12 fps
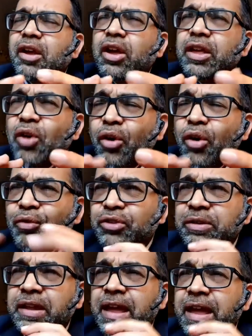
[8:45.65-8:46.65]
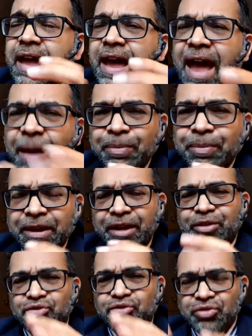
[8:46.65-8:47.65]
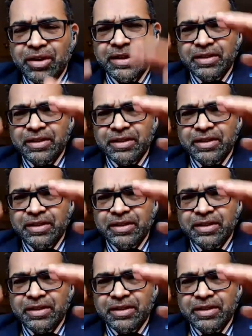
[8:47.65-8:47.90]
is often happier trying